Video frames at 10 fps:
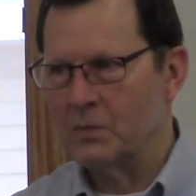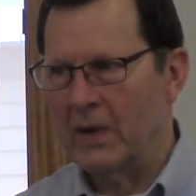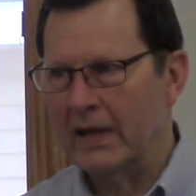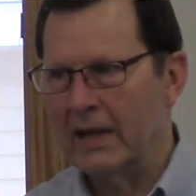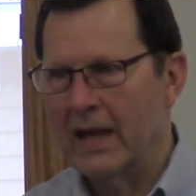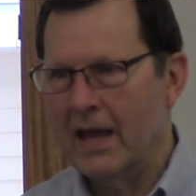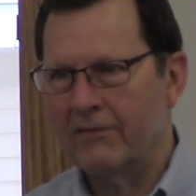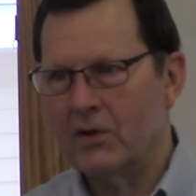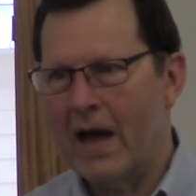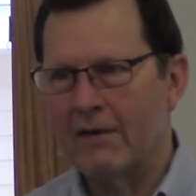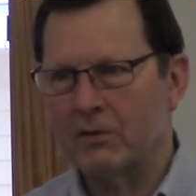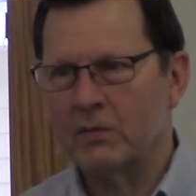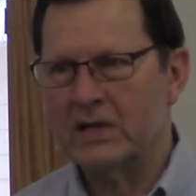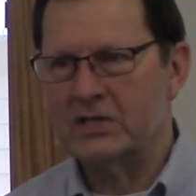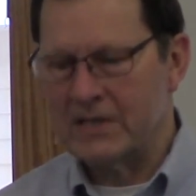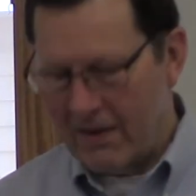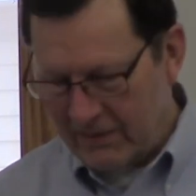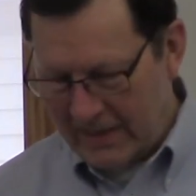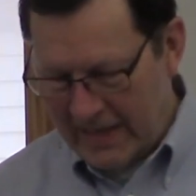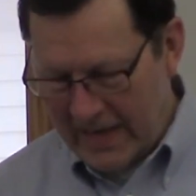But if you haven't reached
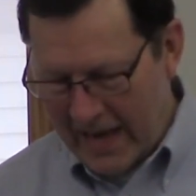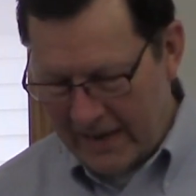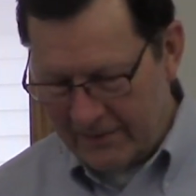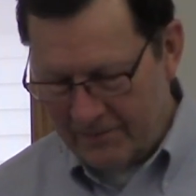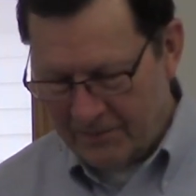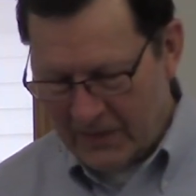70 yet,